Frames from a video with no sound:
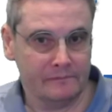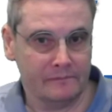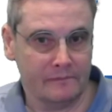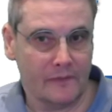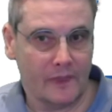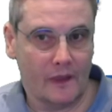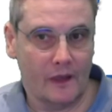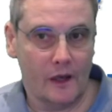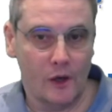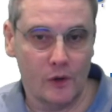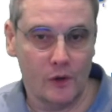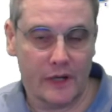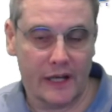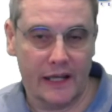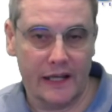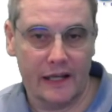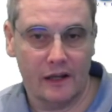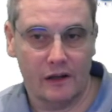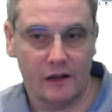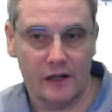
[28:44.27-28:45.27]

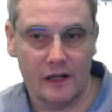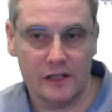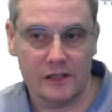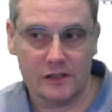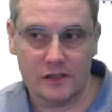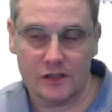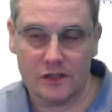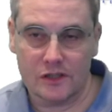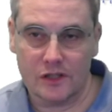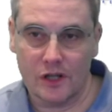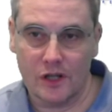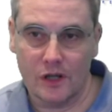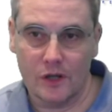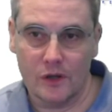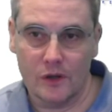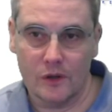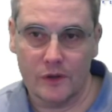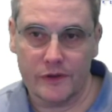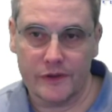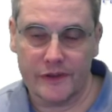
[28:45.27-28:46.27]
Okay guys,
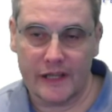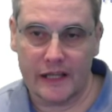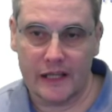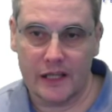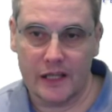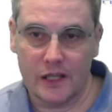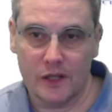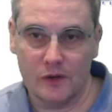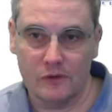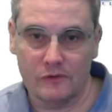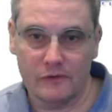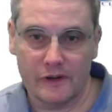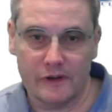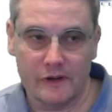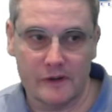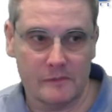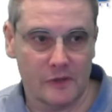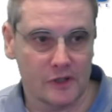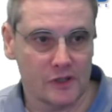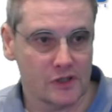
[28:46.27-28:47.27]
so thank you
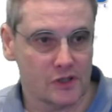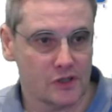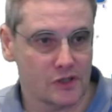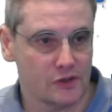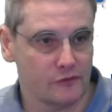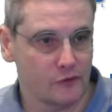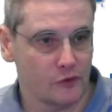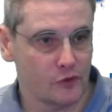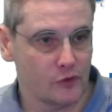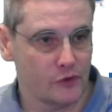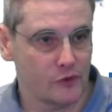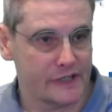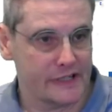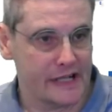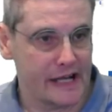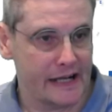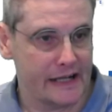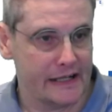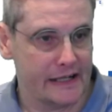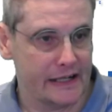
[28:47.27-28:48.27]
very much for
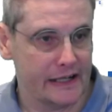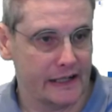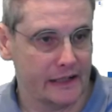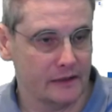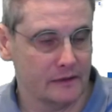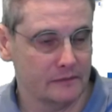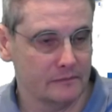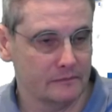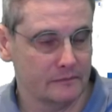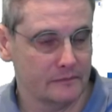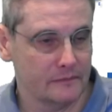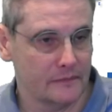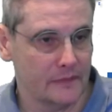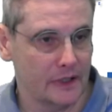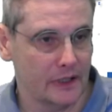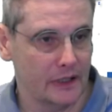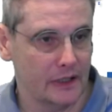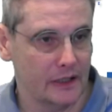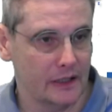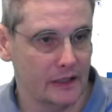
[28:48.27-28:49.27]
attending.
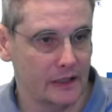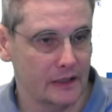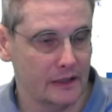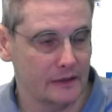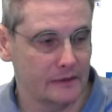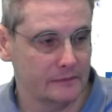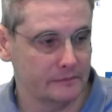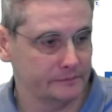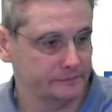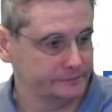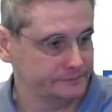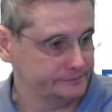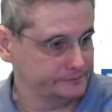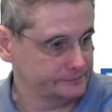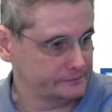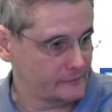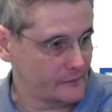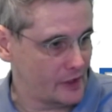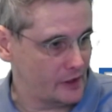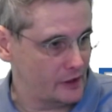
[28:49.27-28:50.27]
I
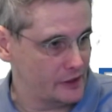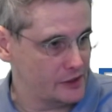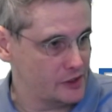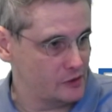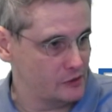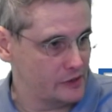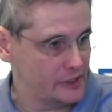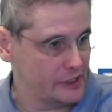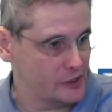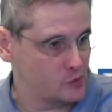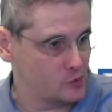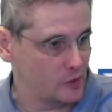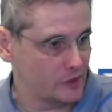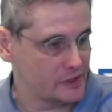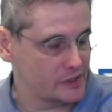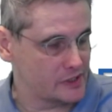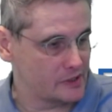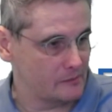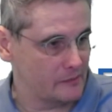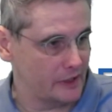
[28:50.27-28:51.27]
do these
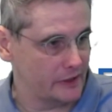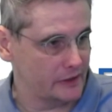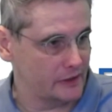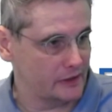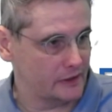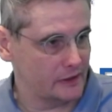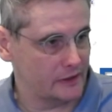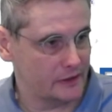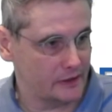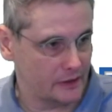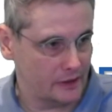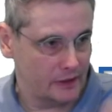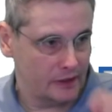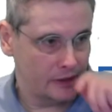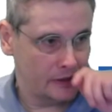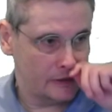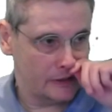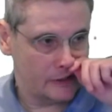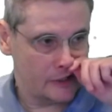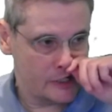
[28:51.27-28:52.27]
once a month.
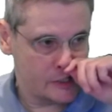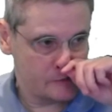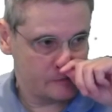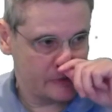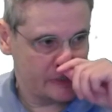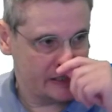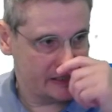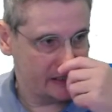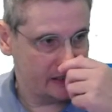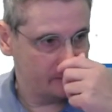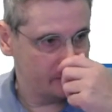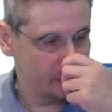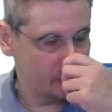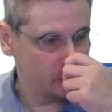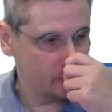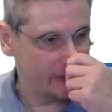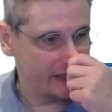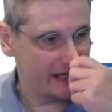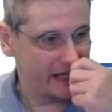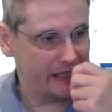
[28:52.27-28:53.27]
I split it
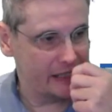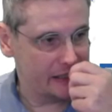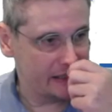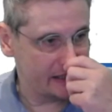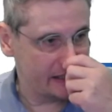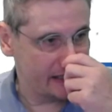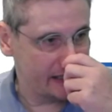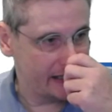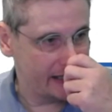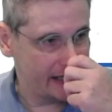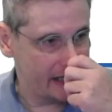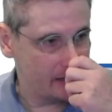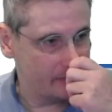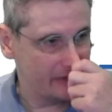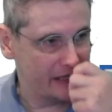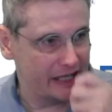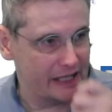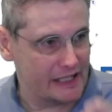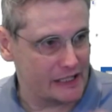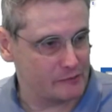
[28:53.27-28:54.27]
between 8 AM
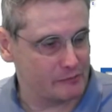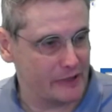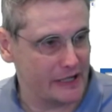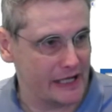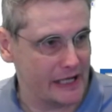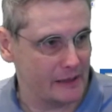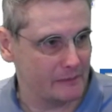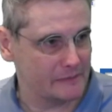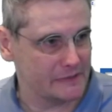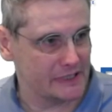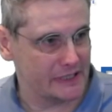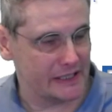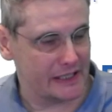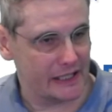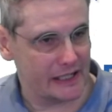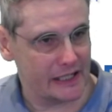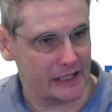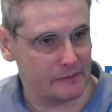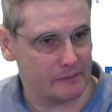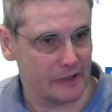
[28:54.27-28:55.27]
and 8 PM
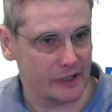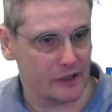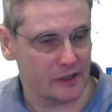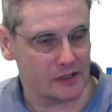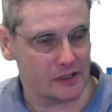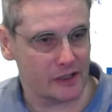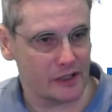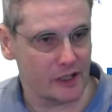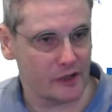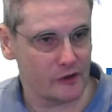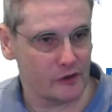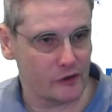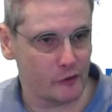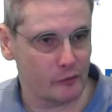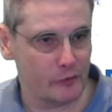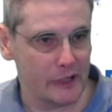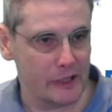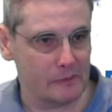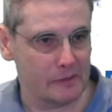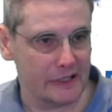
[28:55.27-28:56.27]
today because I know there are
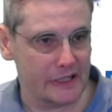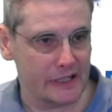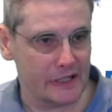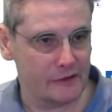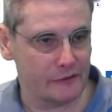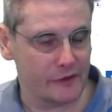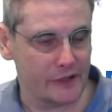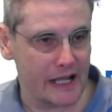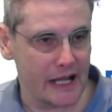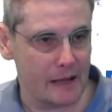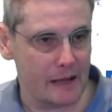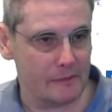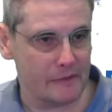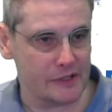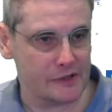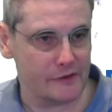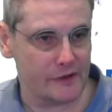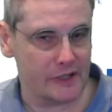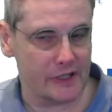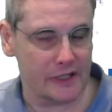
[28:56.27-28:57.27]
people in different
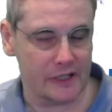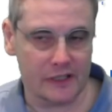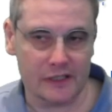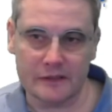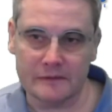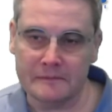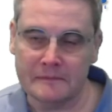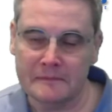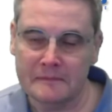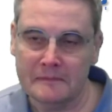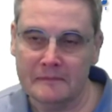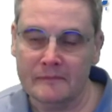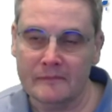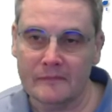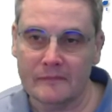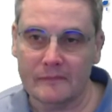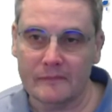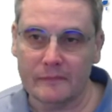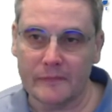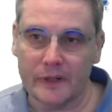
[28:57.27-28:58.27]
hemispheres,
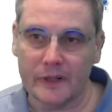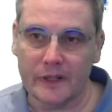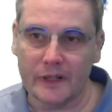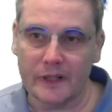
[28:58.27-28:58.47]
but